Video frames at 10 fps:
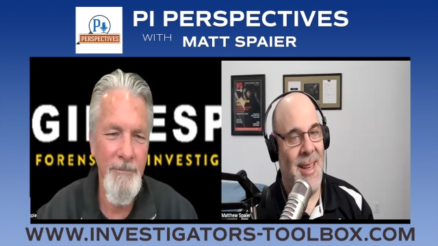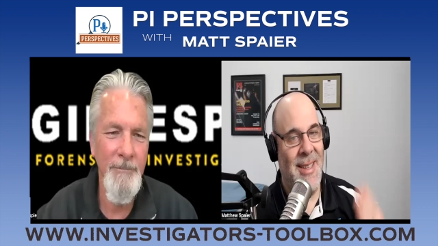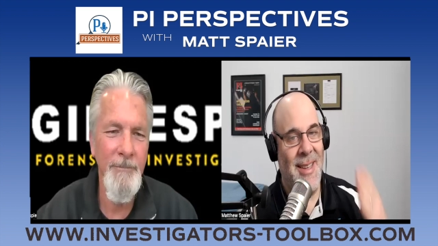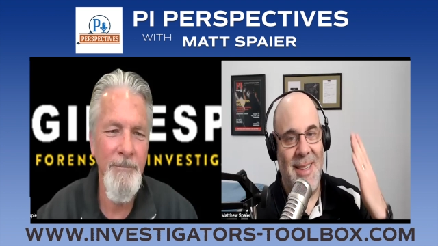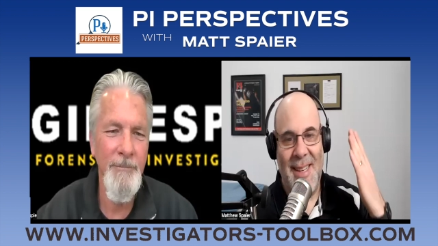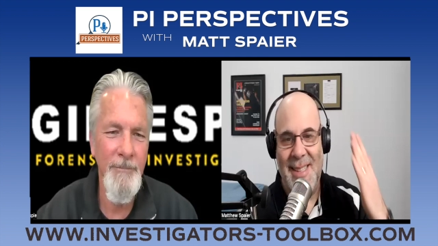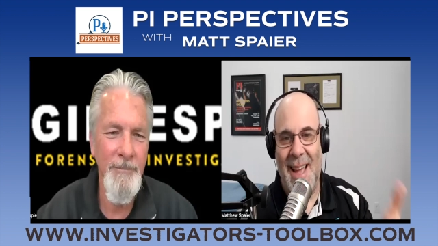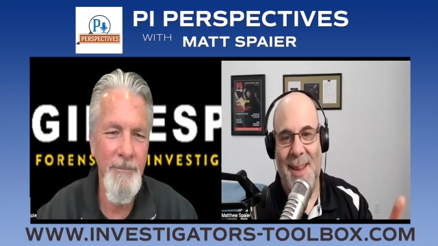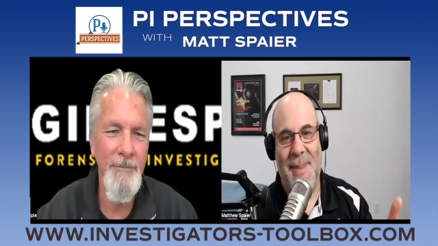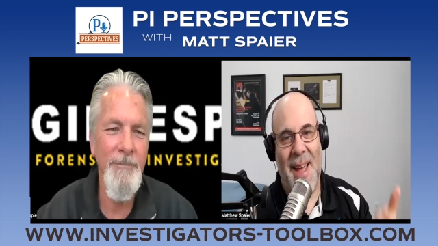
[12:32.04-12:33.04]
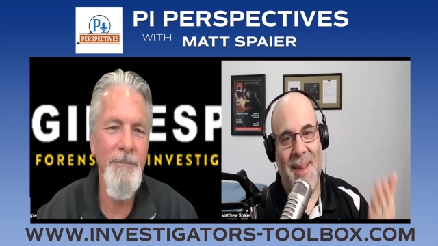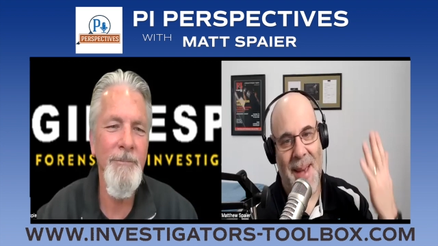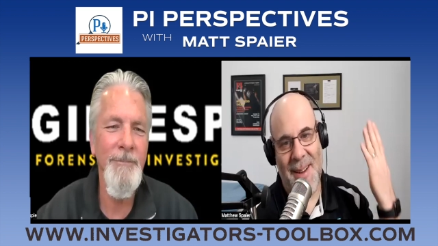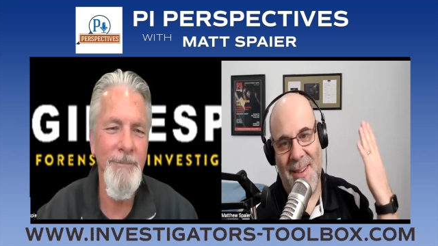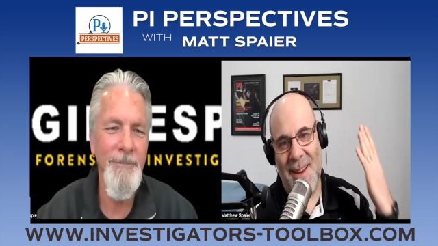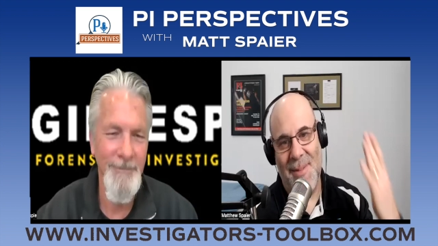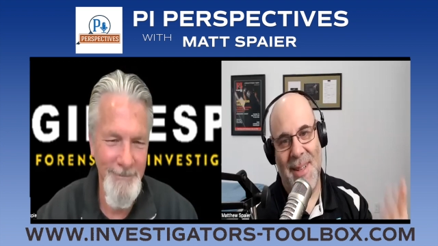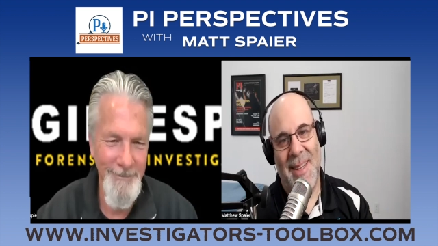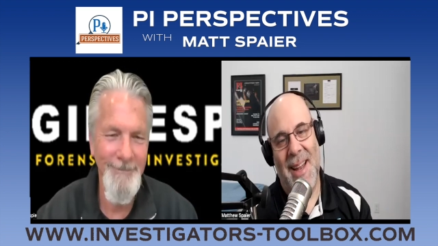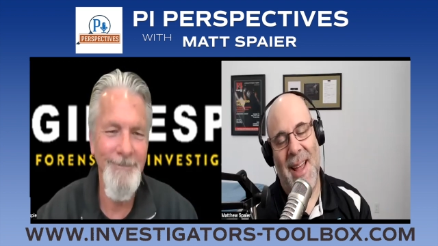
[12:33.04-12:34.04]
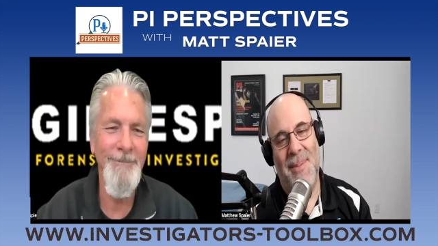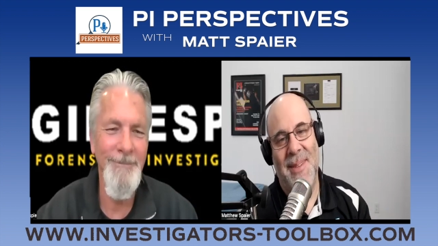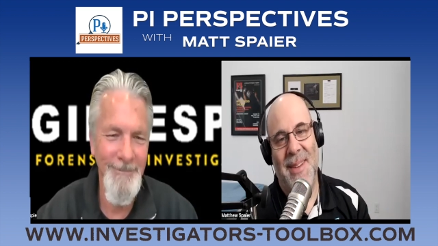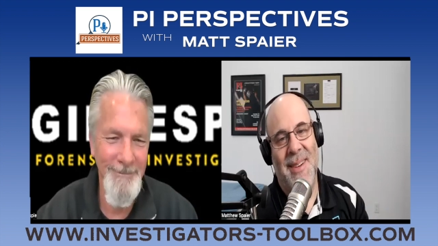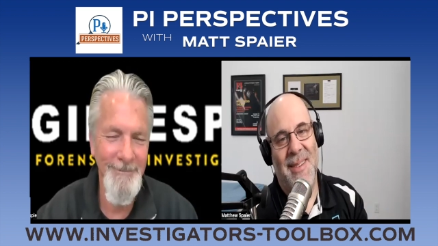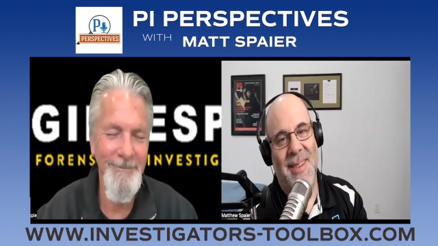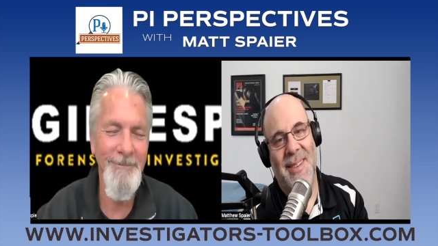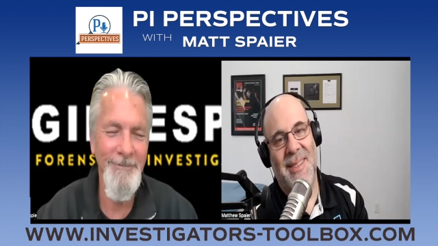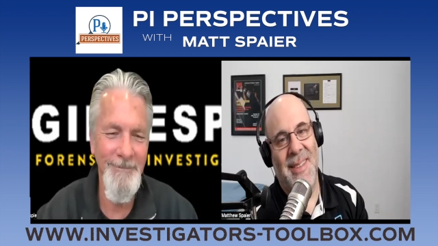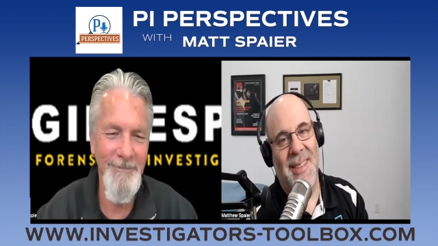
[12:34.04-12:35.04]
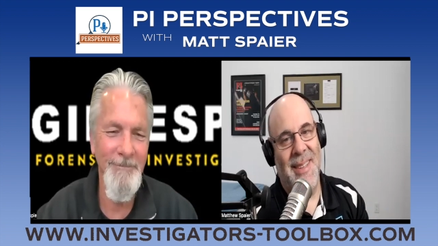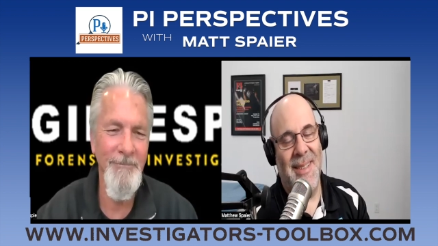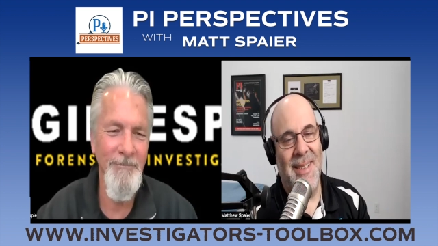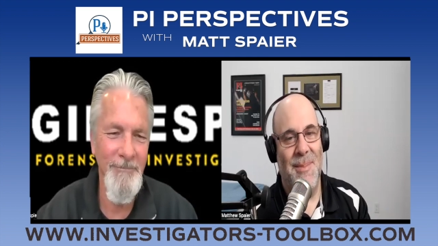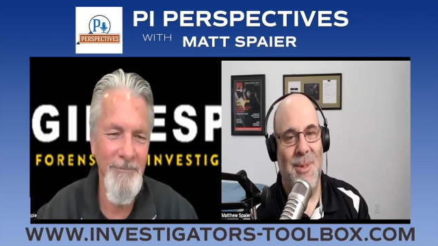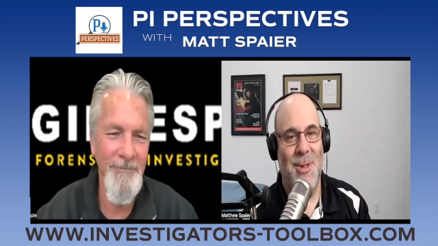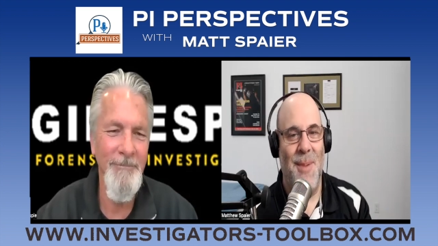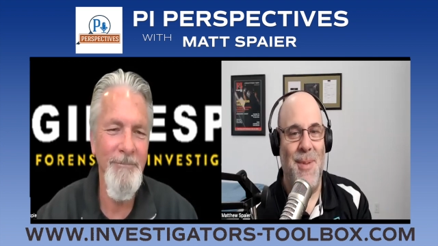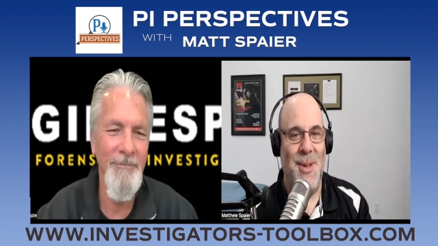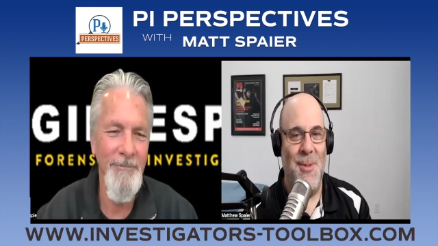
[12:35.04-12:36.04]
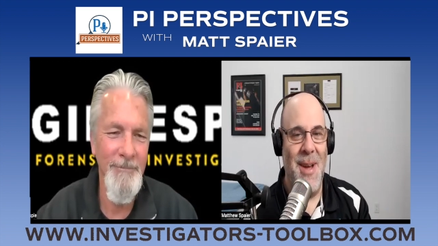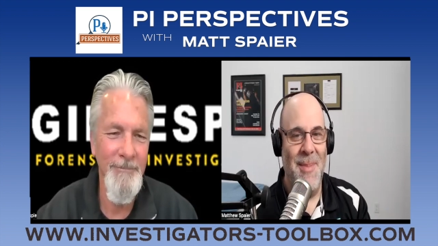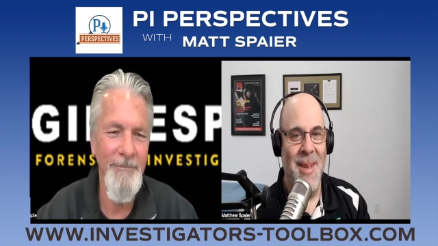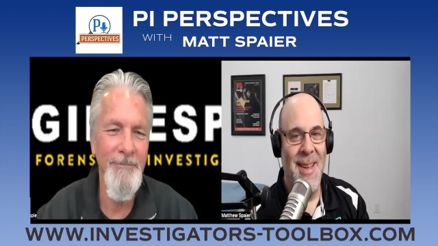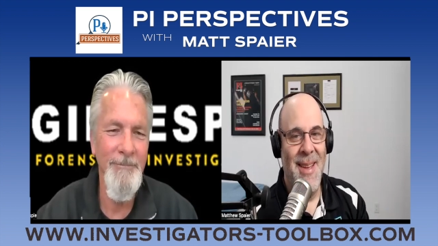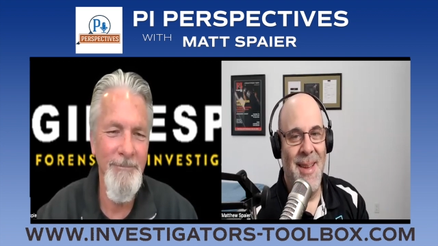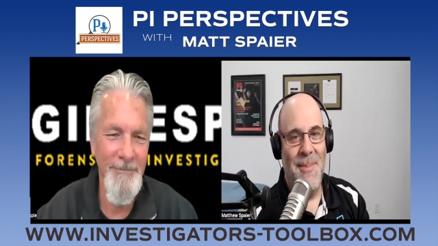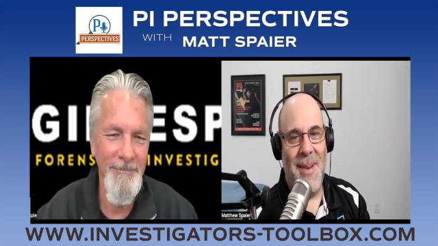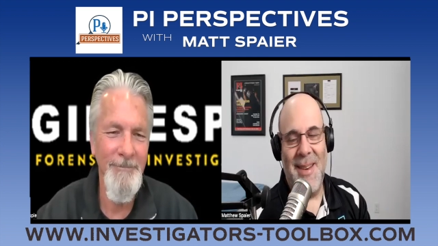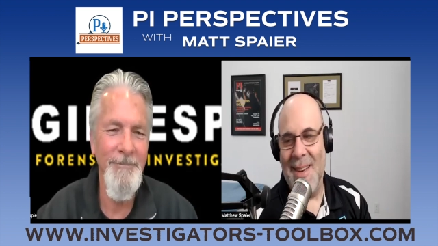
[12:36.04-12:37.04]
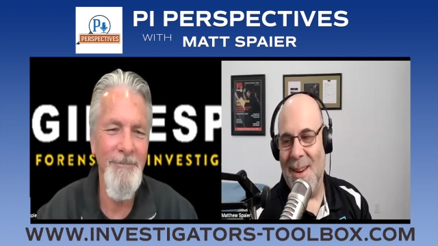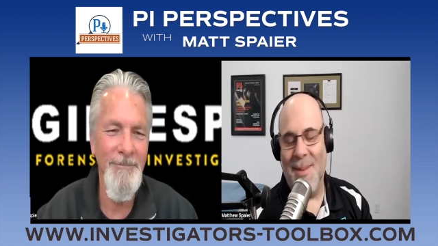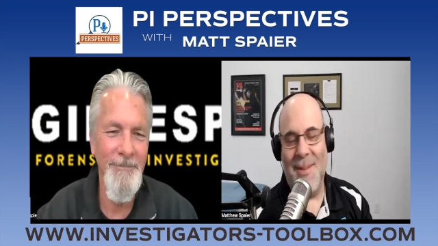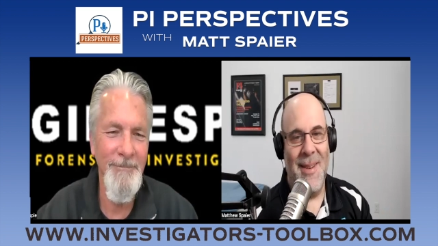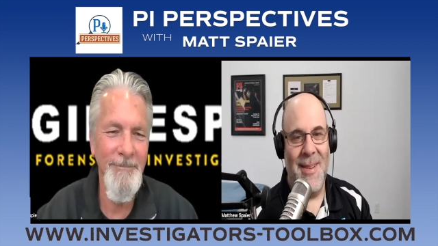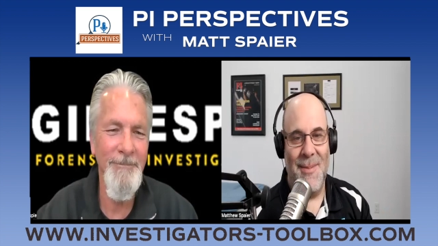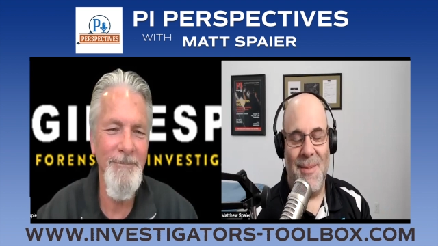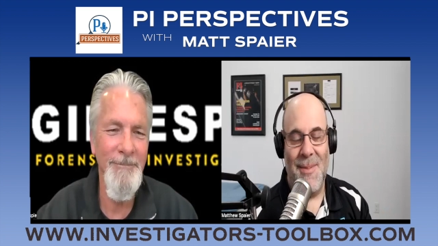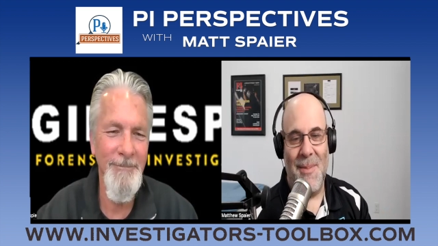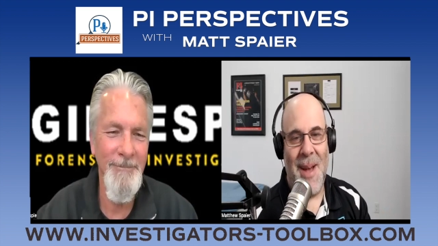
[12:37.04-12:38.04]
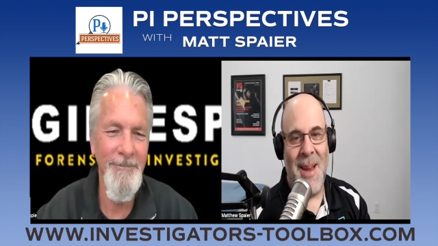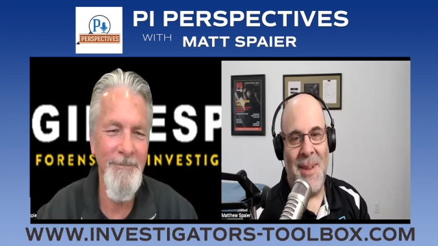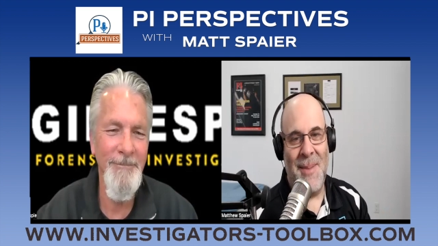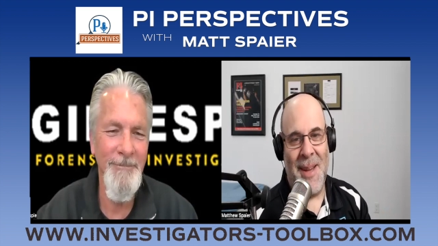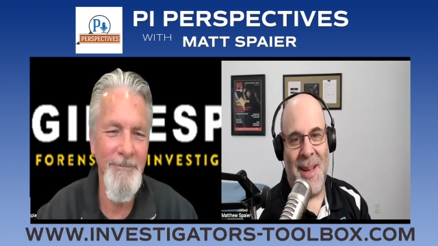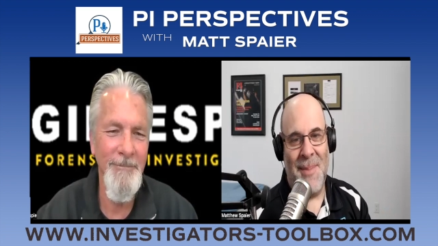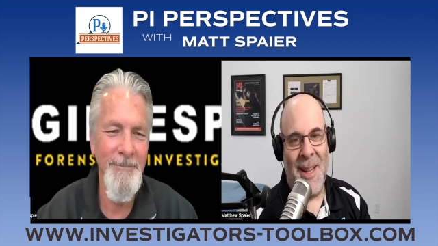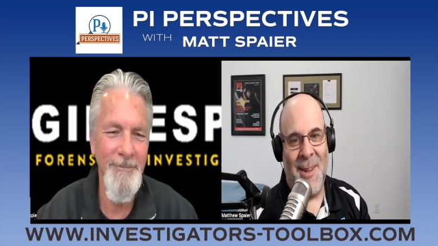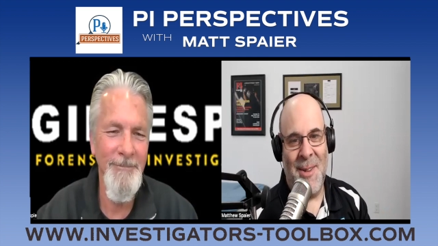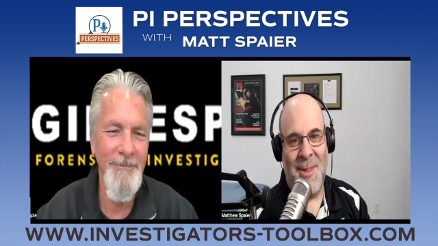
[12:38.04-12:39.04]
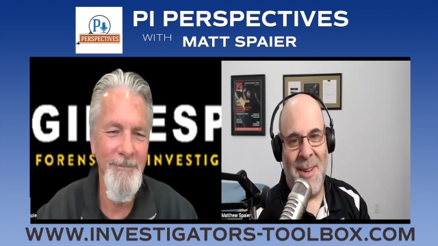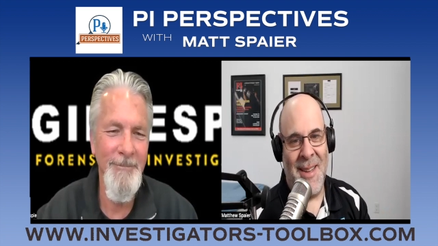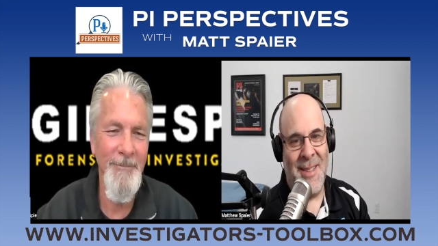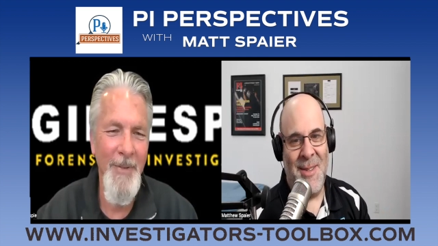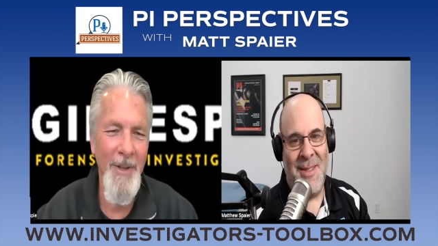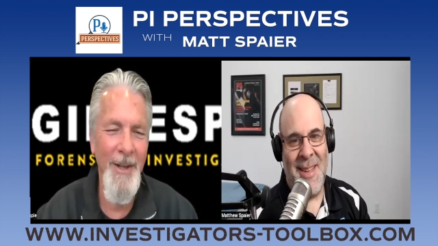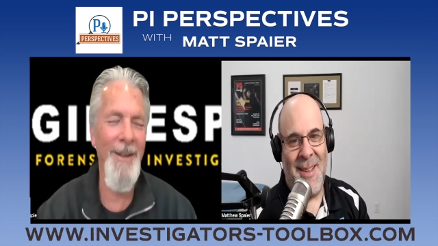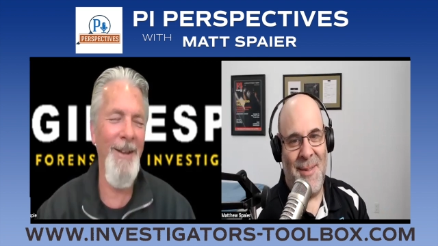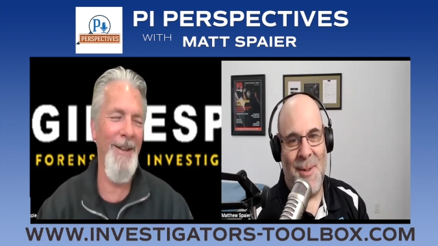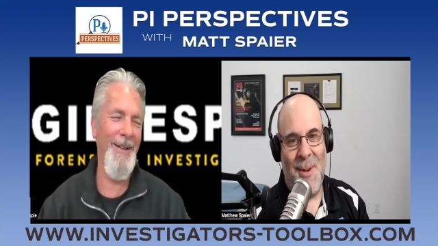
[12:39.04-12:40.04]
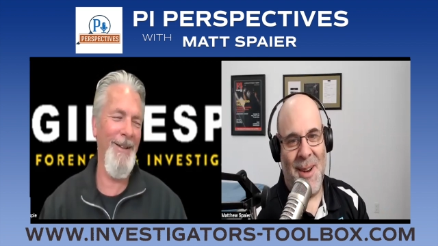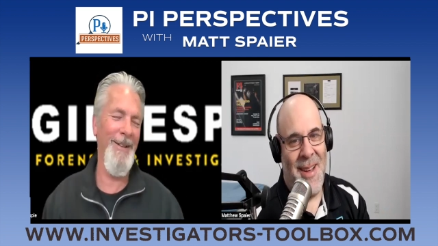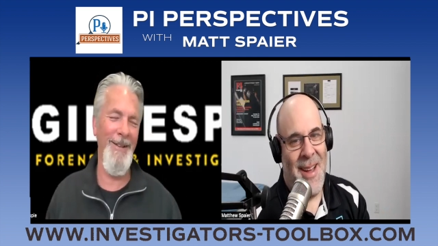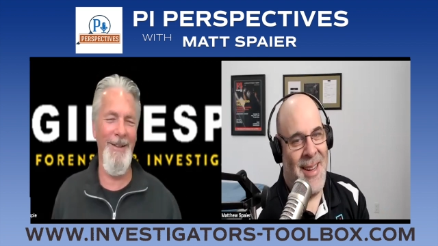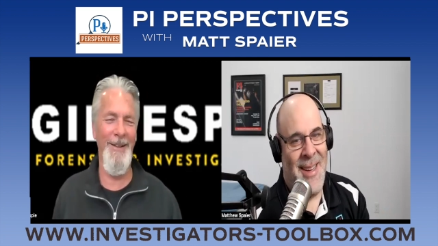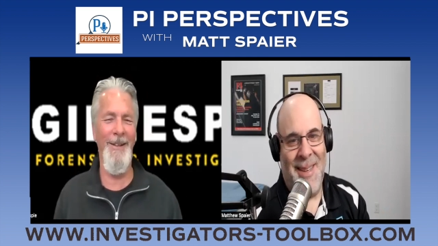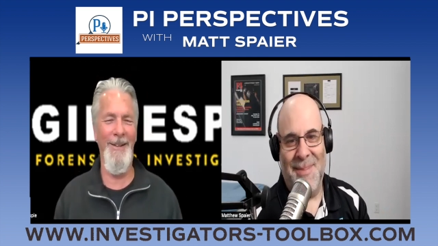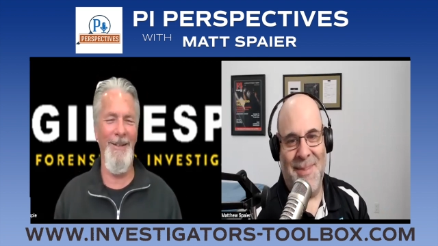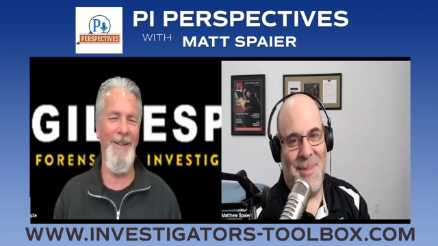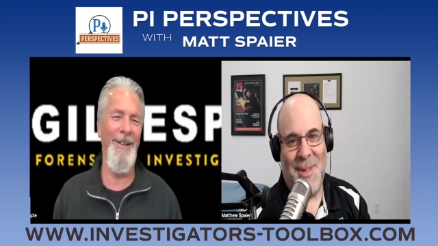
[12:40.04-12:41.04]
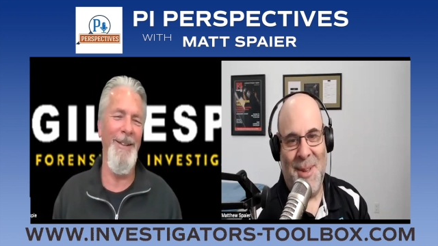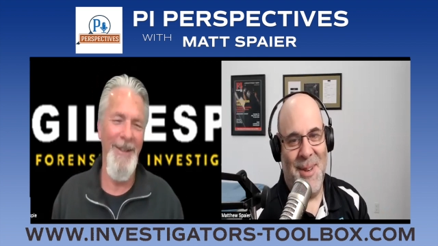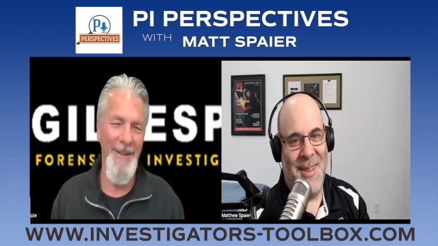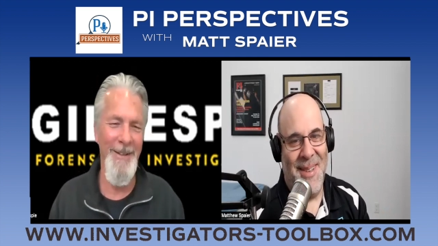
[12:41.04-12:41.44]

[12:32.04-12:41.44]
Speaker 1: can tell you the exact fact pattern, everything that happened there, and uh, mm-hmm. yeah, I'm sure I was a whip but you know, remind me to pick up my laundry on Tuesday at four o'clock, and I'm I'm screwed.